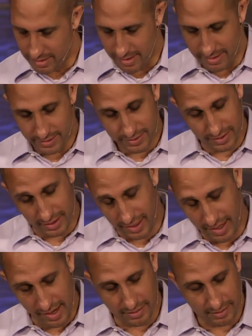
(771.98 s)
It's,
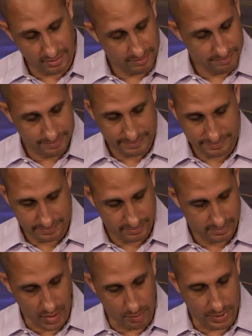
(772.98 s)
again,
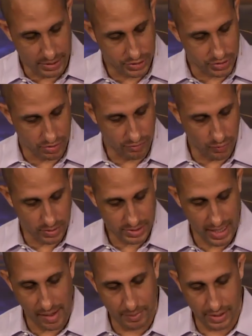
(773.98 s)
a picture of what's
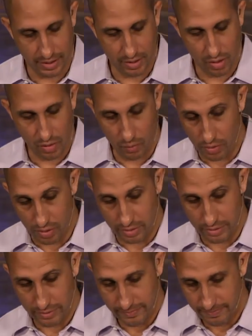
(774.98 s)
happening in our
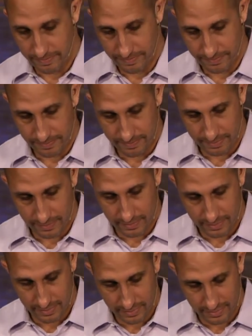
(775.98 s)
world.
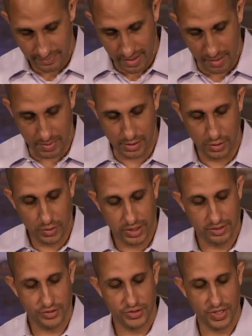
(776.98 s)
I mean, you
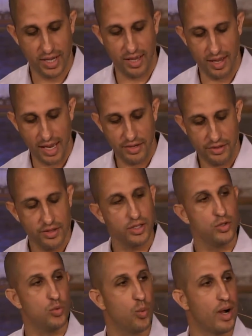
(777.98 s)
can say anything
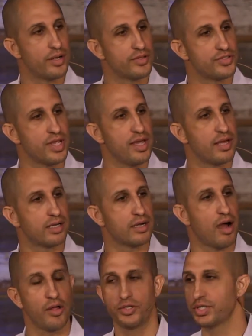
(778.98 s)
you want to say on a
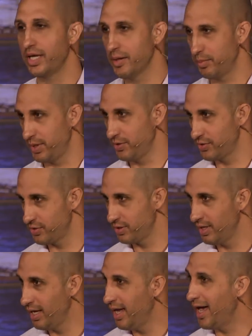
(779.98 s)
college campus
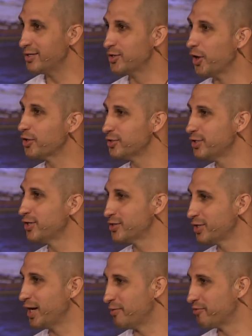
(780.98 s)
as long as it
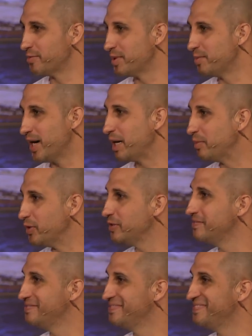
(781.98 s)
doesn't come from the Bible.
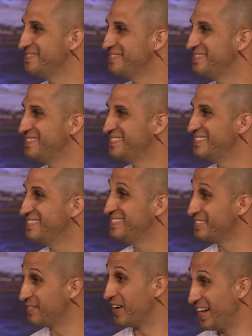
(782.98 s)

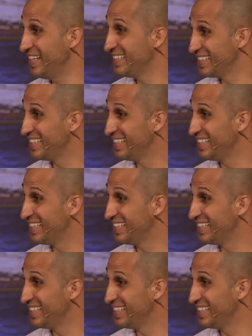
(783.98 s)
Right?